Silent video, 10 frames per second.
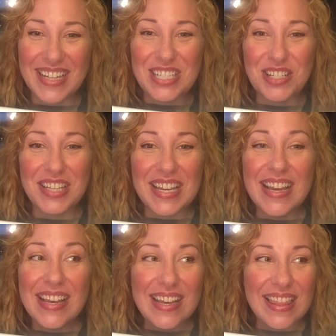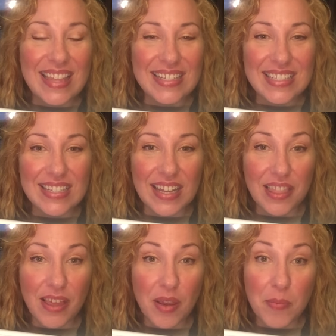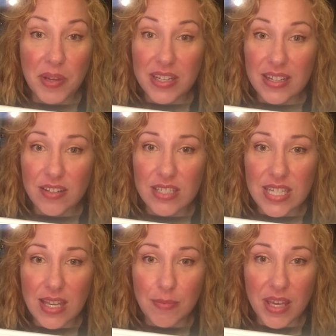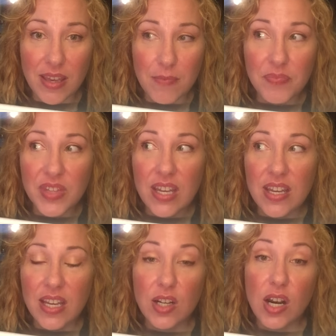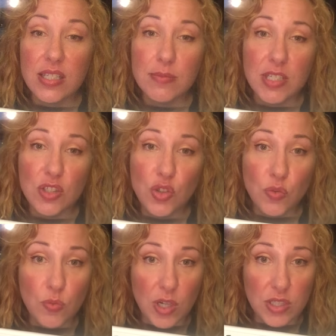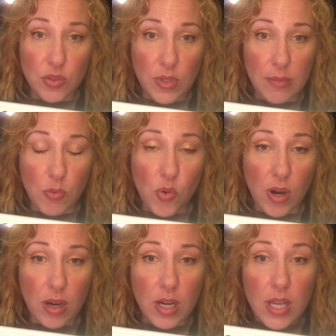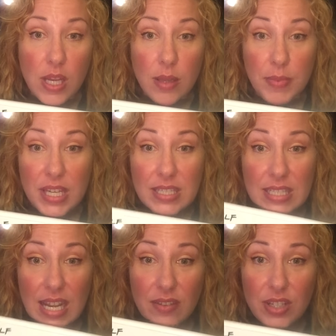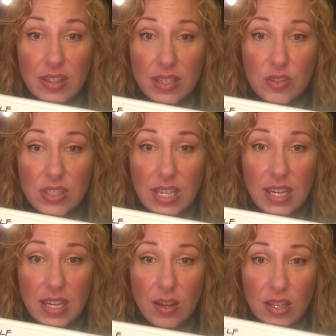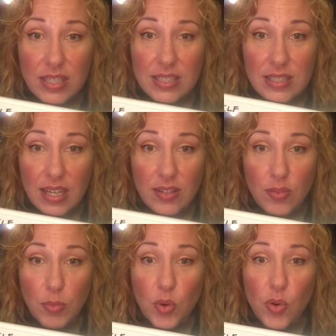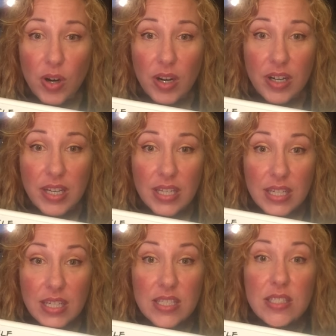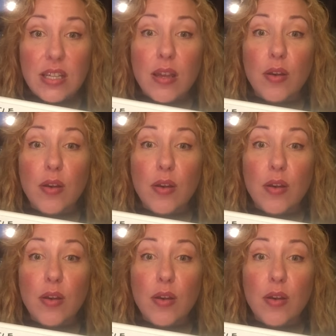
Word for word: Actually, they did nothing but irritate me and cause me to want to eat more. Because everything you see on this side of the board is